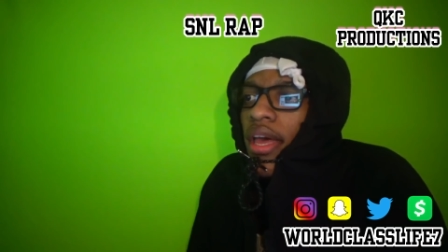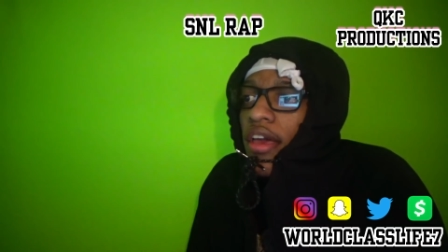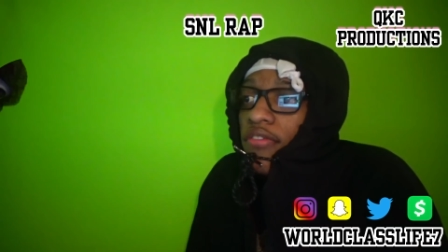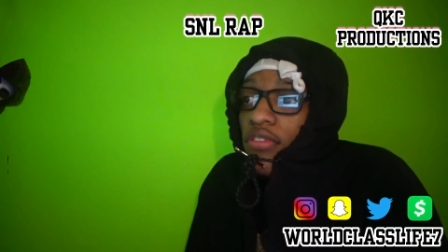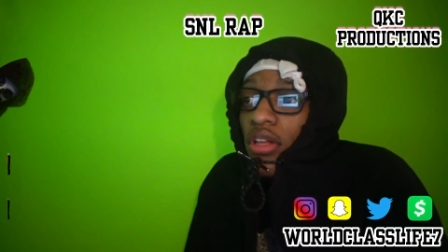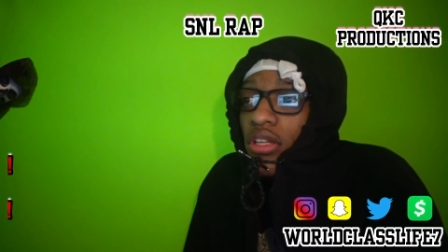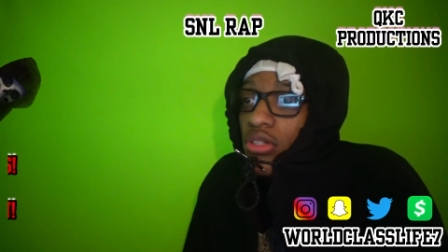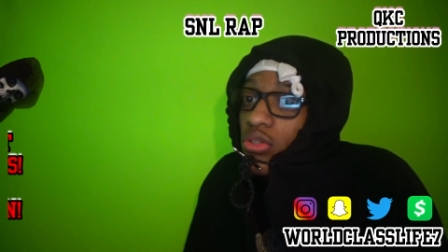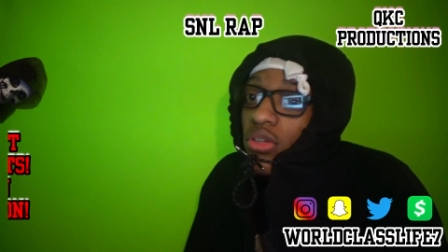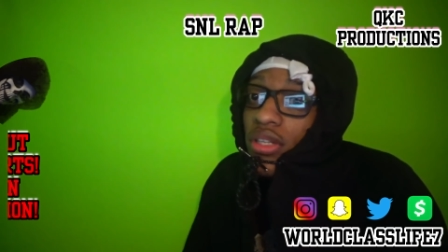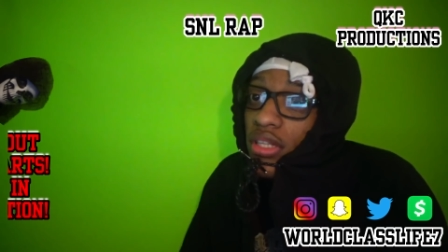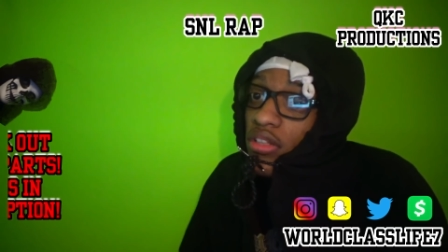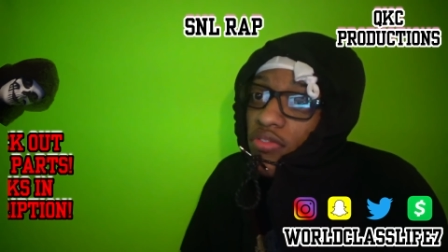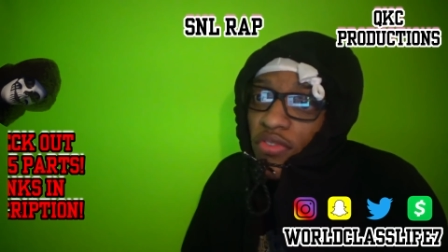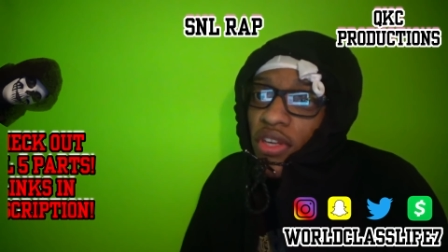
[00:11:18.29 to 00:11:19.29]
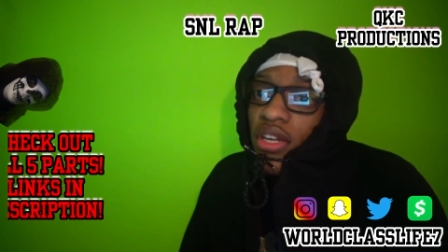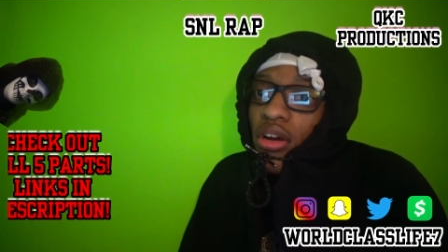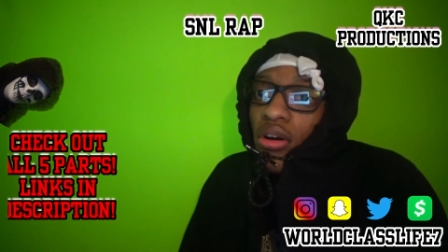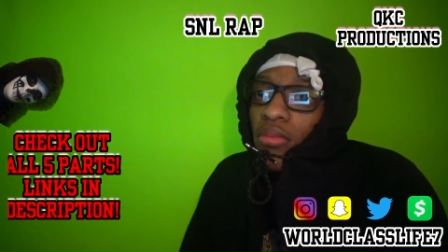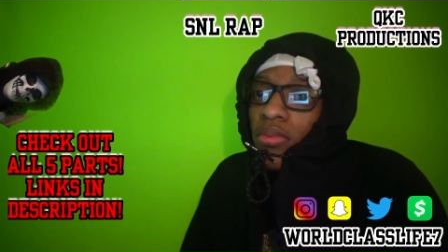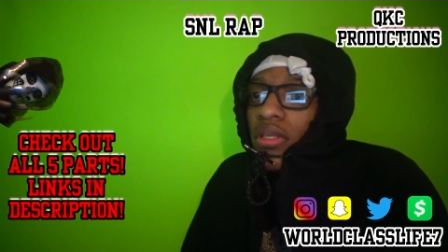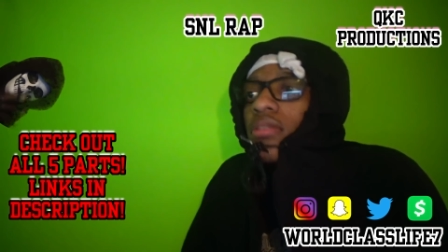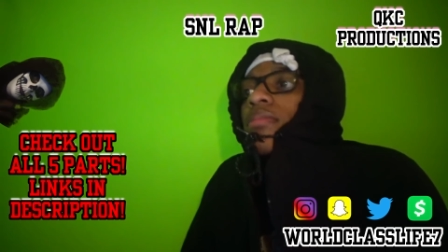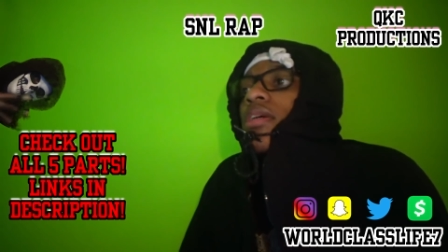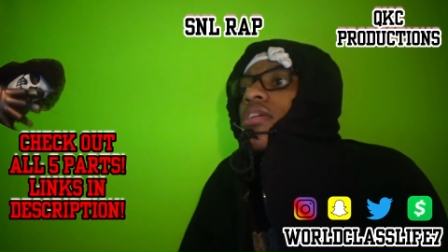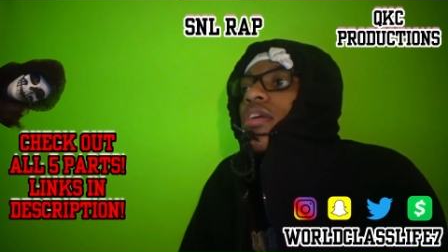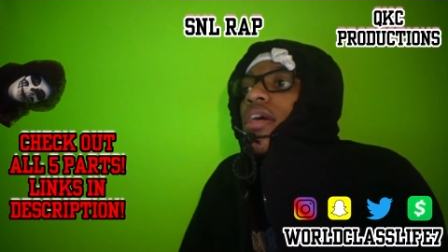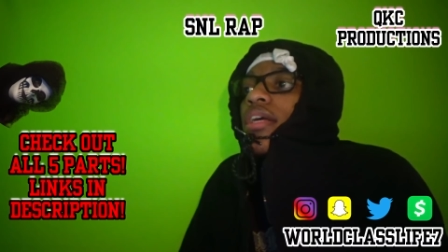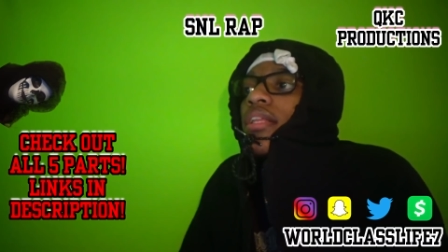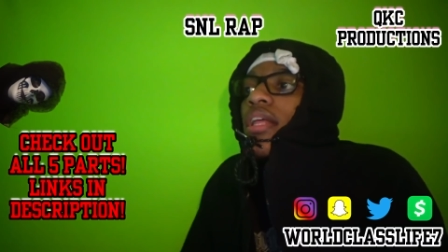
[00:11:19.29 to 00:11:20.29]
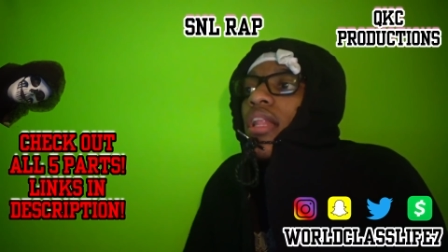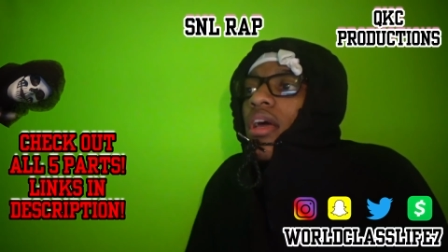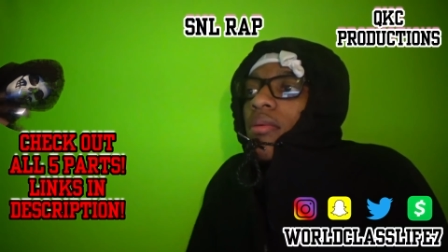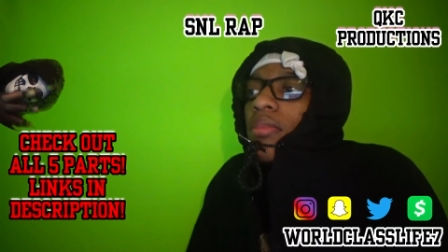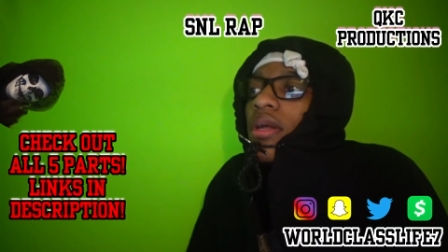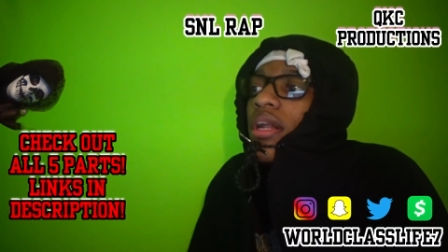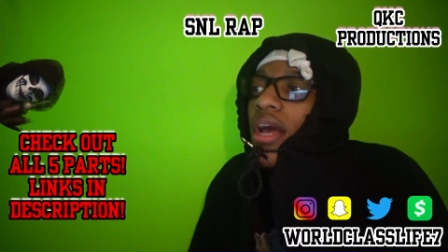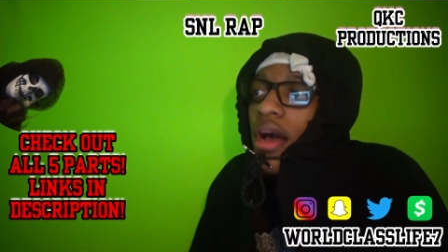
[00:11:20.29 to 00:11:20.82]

If y'all enjoyed this video, please make sure to hit that like button.